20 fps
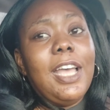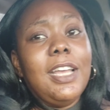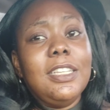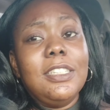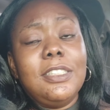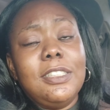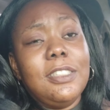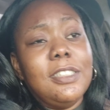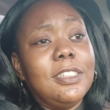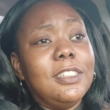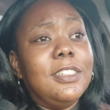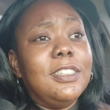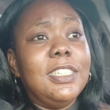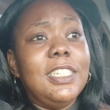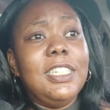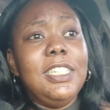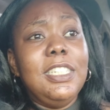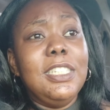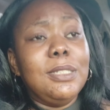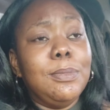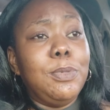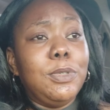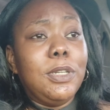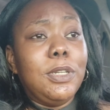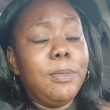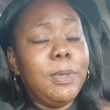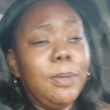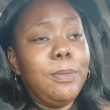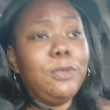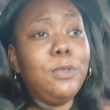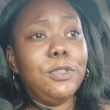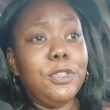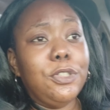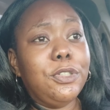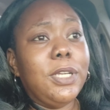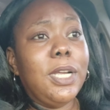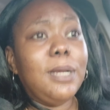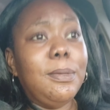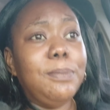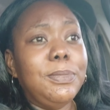So they need to pull up their
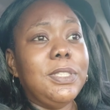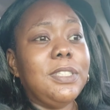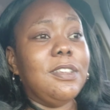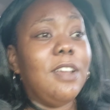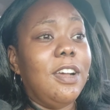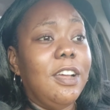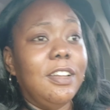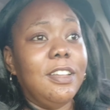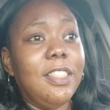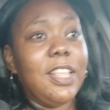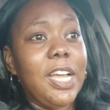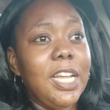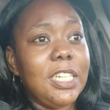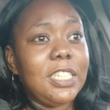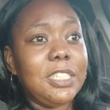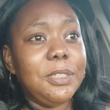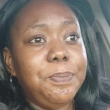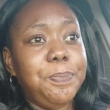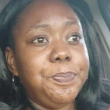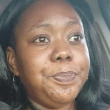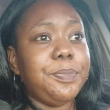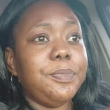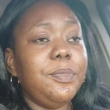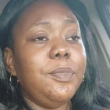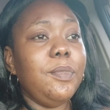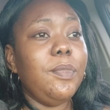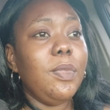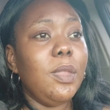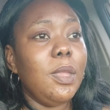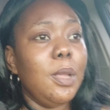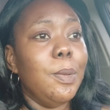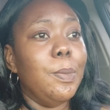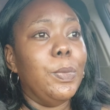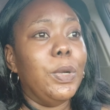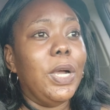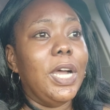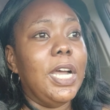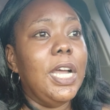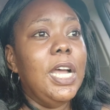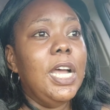bootstraps on that.
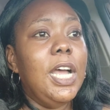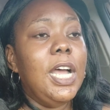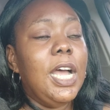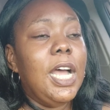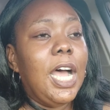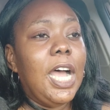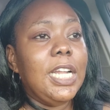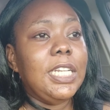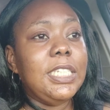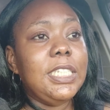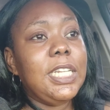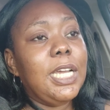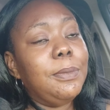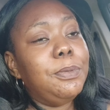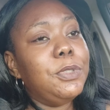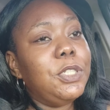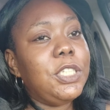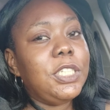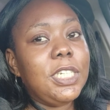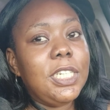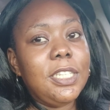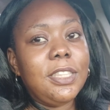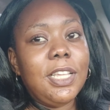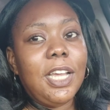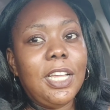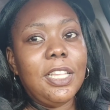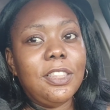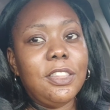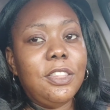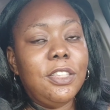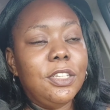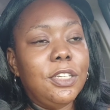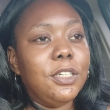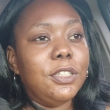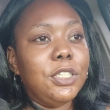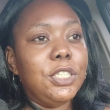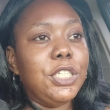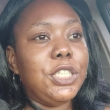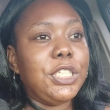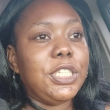But I did appreciate that
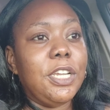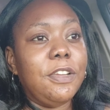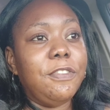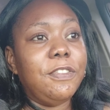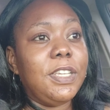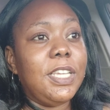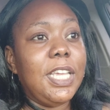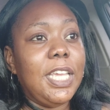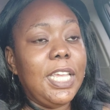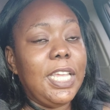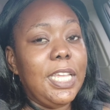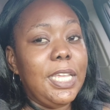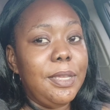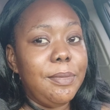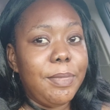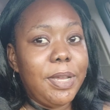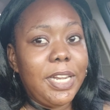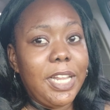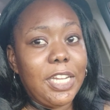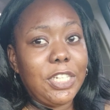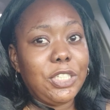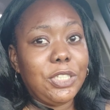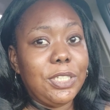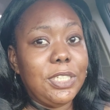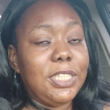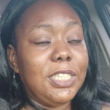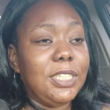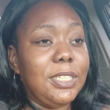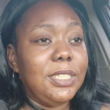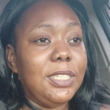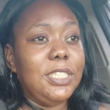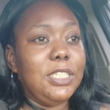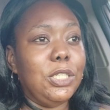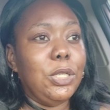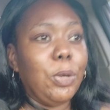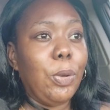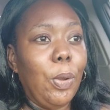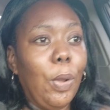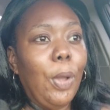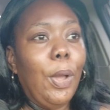the chef came and actually,
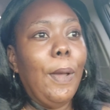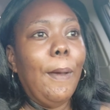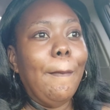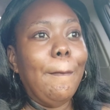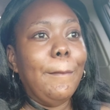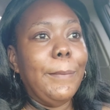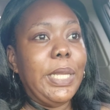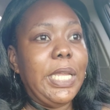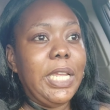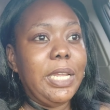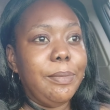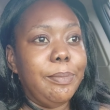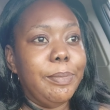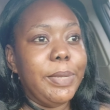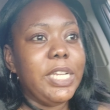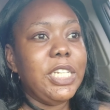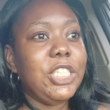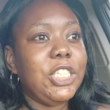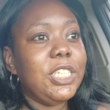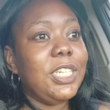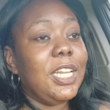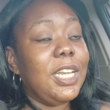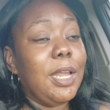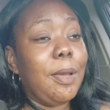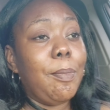you know, made mention and